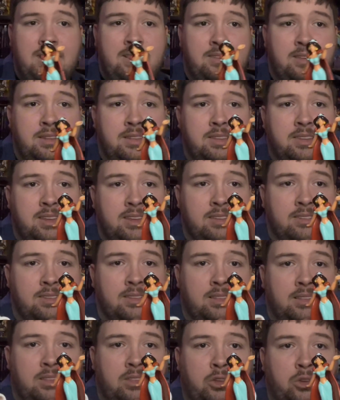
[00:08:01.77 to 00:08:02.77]
It's a
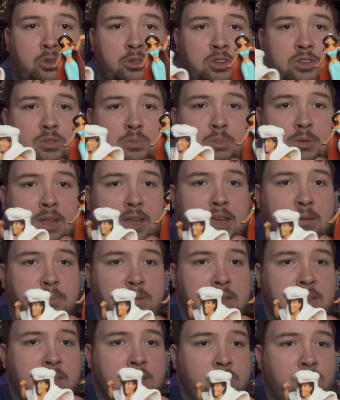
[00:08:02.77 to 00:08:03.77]
decent little display
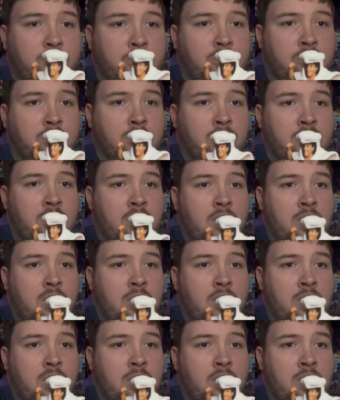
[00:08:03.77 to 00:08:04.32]
piece.